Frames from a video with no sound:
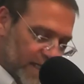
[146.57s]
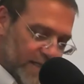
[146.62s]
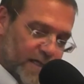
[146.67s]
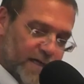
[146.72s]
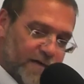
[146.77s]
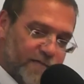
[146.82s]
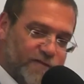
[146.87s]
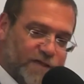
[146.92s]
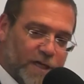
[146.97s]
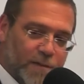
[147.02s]

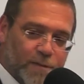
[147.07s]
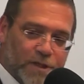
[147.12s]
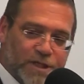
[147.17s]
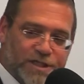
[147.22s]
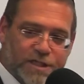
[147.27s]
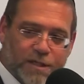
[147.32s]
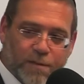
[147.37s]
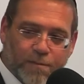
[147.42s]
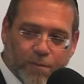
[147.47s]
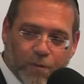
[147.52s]
that if someone
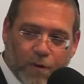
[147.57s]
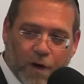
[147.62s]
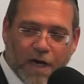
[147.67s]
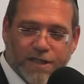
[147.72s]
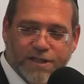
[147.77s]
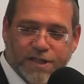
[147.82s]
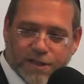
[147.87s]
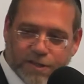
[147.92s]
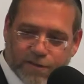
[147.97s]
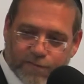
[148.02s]
is in the
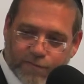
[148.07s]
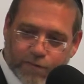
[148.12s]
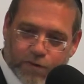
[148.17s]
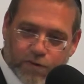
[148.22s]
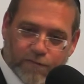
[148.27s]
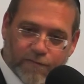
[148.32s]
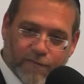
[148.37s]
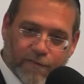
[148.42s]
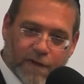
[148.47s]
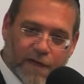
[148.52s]
process of
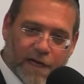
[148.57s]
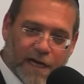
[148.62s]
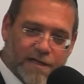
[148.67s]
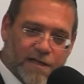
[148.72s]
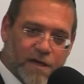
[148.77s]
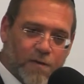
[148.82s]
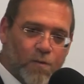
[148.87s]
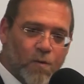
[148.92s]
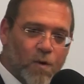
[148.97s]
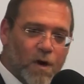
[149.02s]
Tshuva and
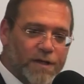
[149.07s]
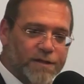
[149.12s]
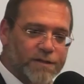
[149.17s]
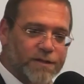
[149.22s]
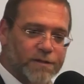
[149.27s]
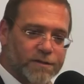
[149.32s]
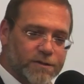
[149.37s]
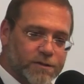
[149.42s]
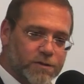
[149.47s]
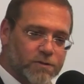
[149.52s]
they want
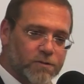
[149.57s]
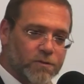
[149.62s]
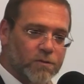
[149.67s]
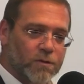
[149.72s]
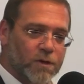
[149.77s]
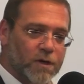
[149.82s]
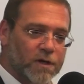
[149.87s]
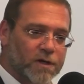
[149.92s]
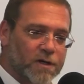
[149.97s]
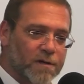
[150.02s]

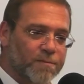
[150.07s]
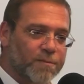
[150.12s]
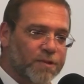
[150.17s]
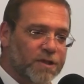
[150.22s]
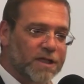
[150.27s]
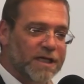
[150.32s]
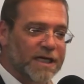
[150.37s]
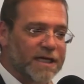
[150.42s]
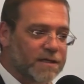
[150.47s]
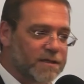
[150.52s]
to
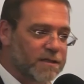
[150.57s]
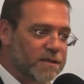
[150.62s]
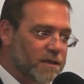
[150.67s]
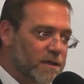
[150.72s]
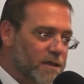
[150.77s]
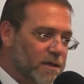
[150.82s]
complete